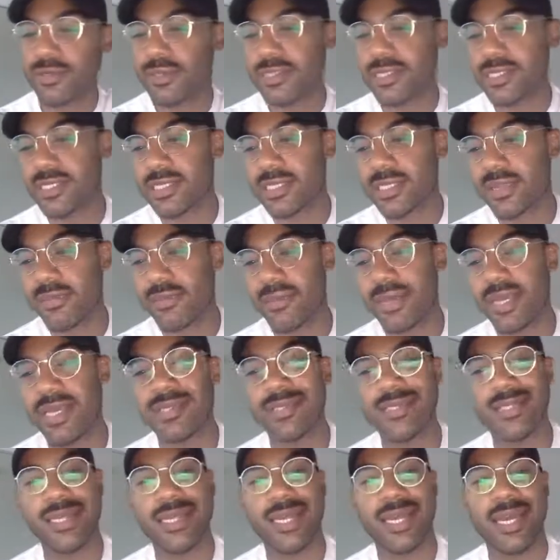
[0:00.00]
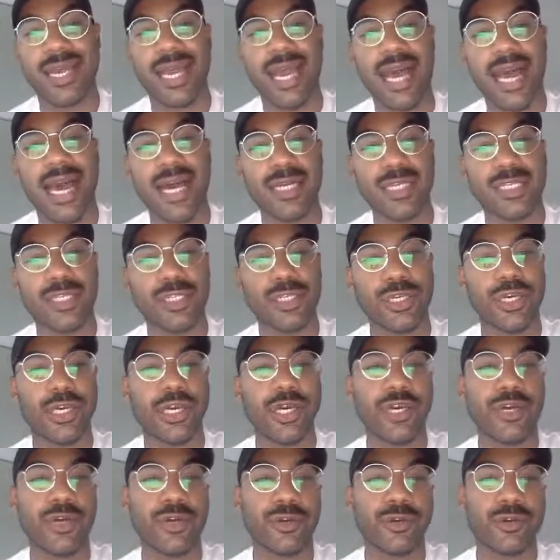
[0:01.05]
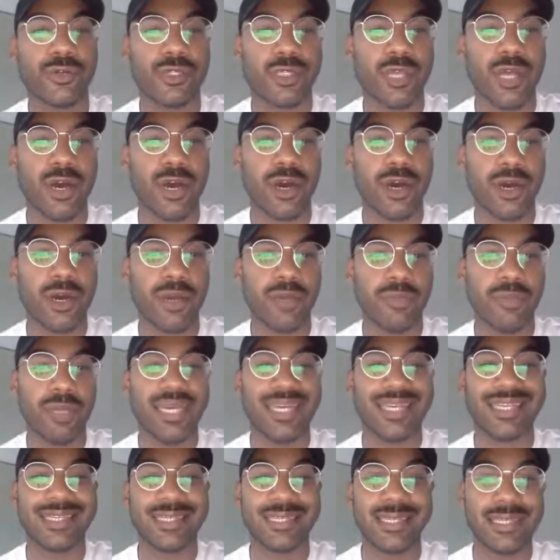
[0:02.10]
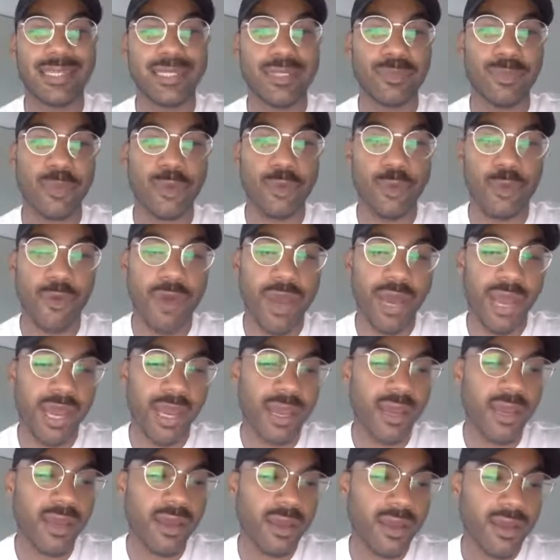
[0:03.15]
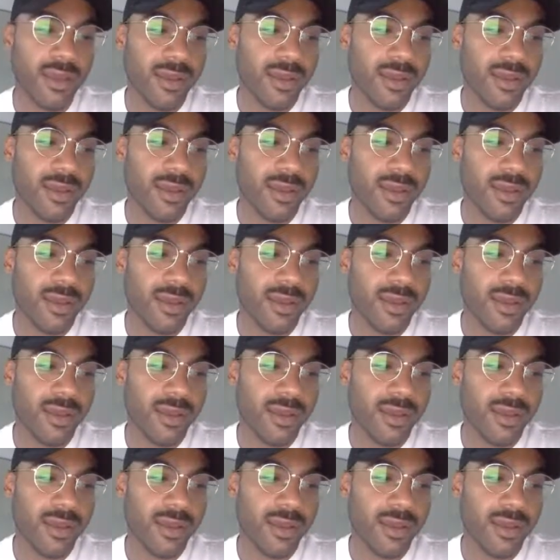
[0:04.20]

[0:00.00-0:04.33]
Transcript: who is an amazing actor who's on BET's Boomerang.